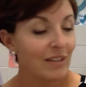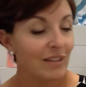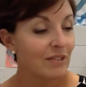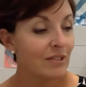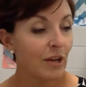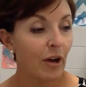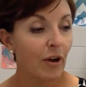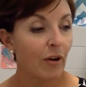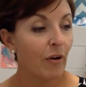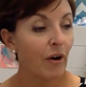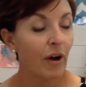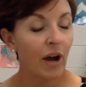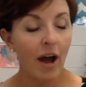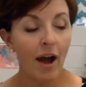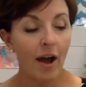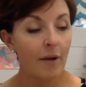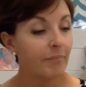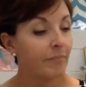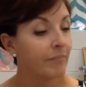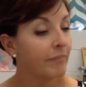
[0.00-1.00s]
So,
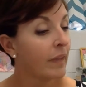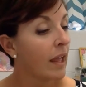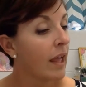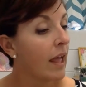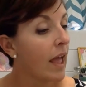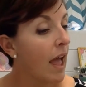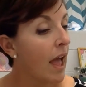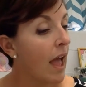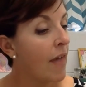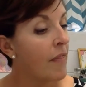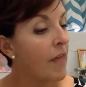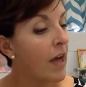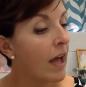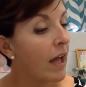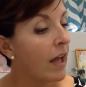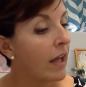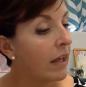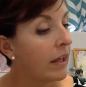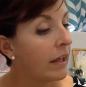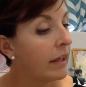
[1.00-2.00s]
and
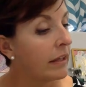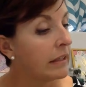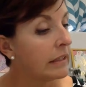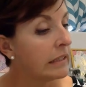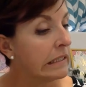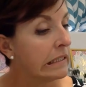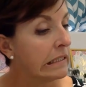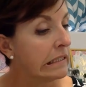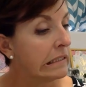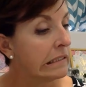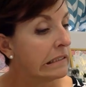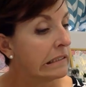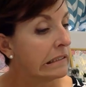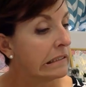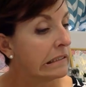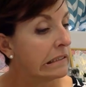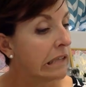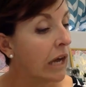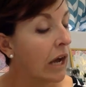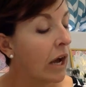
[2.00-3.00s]
then
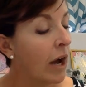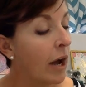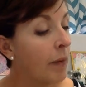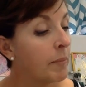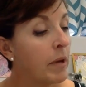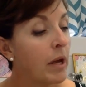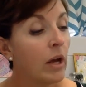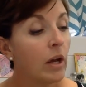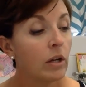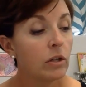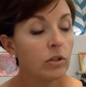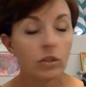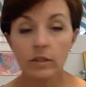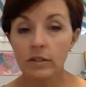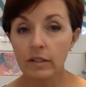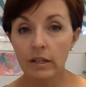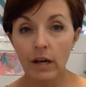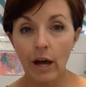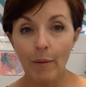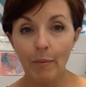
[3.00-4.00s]

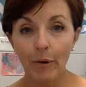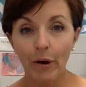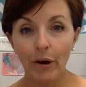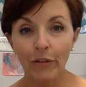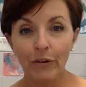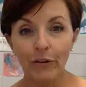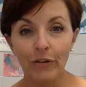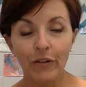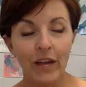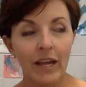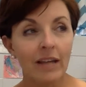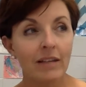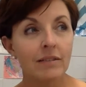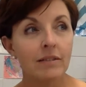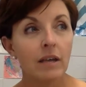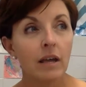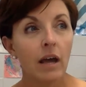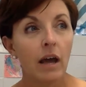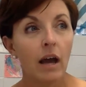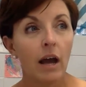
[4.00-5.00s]
just a couple other things.